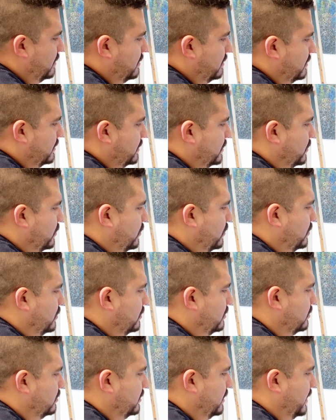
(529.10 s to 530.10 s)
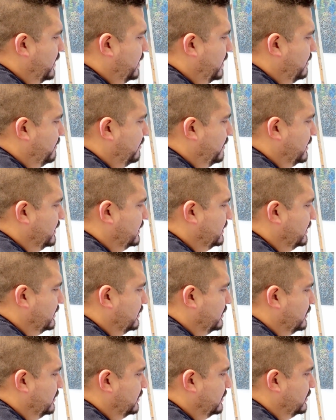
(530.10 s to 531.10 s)
It's cool. Yeah, everybody's seen
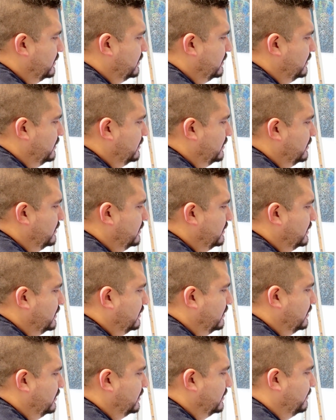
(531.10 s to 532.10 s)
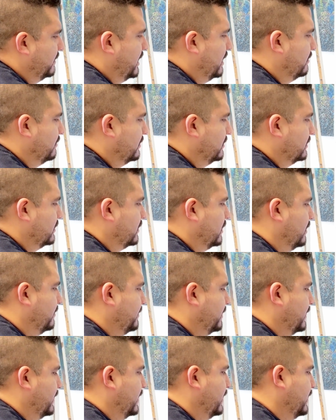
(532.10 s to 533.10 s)
this. You see all these mountains
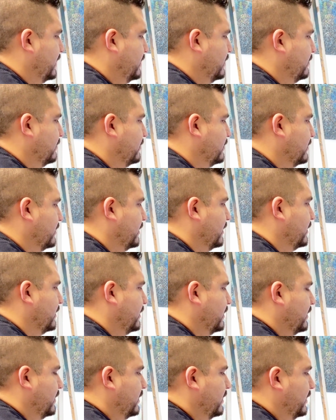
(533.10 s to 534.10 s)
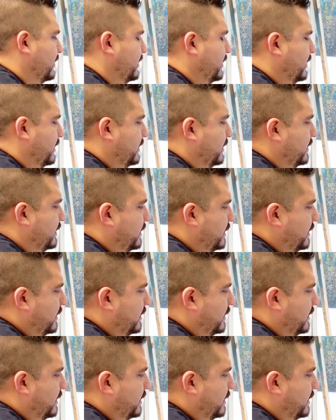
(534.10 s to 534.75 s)
coming now, and